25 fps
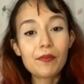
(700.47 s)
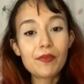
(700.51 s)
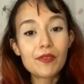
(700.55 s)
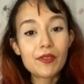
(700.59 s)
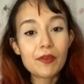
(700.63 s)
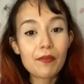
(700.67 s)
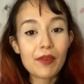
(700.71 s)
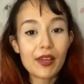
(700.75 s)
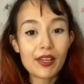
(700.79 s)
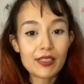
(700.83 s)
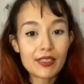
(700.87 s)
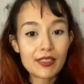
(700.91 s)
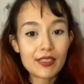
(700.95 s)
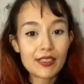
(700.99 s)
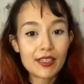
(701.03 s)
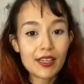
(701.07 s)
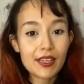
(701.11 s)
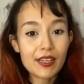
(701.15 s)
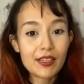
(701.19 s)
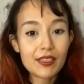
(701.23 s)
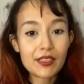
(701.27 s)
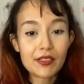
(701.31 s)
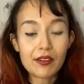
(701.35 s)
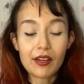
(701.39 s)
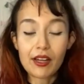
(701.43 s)
domestic,
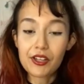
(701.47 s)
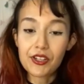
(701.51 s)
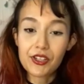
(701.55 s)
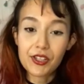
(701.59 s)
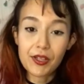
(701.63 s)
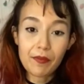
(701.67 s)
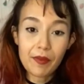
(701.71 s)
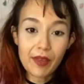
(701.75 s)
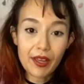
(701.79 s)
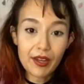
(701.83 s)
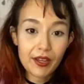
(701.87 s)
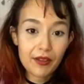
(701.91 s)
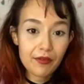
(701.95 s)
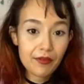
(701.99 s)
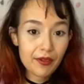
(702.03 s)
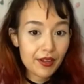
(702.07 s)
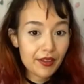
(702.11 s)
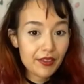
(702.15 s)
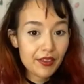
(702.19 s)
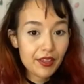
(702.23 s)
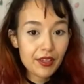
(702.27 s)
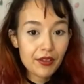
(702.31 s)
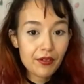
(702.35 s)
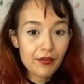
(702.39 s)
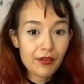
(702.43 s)
so I'll ship anywhere in
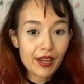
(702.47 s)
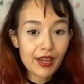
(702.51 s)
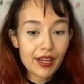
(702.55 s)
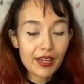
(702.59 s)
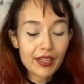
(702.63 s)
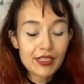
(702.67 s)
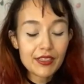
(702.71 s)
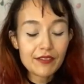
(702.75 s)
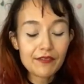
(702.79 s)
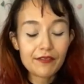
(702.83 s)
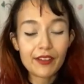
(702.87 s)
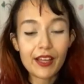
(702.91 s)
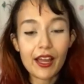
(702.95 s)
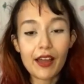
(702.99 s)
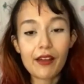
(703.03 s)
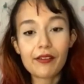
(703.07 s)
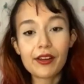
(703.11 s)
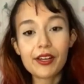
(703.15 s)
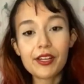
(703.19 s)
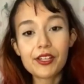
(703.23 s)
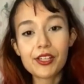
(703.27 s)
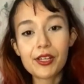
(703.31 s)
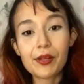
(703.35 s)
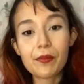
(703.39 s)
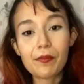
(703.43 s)
the US, flat rate
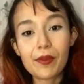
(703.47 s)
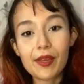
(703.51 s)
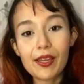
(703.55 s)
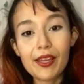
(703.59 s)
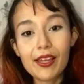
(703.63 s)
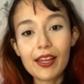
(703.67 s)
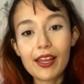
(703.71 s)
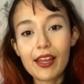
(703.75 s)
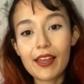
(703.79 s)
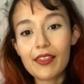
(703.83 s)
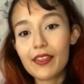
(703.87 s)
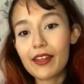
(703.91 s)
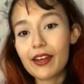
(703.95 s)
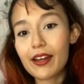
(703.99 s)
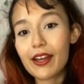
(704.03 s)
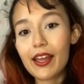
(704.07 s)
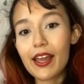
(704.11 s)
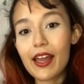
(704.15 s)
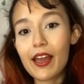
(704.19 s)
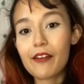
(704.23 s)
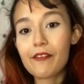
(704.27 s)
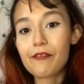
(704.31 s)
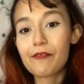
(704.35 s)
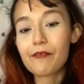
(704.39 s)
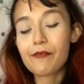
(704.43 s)
shipping, mm-hmm. and then I
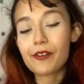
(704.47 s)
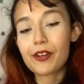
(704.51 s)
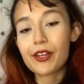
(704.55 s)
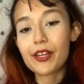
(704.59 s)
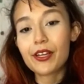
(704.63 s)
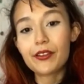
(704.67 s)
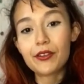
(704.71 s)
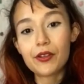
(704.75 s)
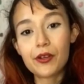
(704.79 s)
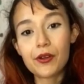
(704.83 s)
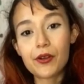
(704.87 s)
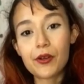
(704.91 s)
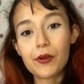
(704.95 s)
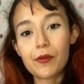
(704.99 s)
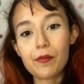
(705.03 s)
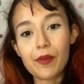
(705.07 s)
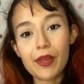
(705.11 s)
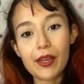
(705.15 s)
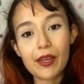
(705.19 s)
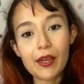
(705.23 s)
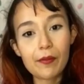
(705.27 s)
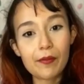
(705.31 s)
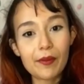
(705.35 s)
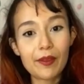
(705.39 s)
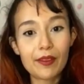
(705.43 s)
have free local
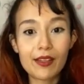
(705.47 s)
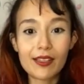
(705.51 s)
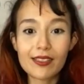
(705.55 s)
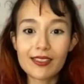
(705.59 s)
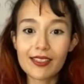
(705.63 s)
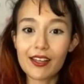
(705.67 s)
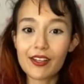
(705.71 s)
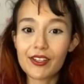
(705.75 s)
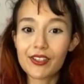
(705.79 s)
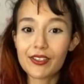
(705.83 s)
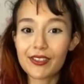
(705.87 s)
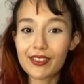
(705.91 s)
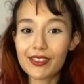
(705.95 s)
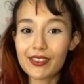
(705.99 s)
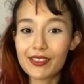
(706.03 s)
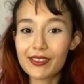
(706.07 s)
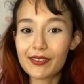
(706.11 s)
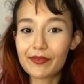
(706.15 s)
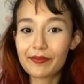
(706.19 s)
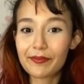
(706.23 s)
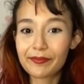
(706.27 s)
pickup in Los Angeles.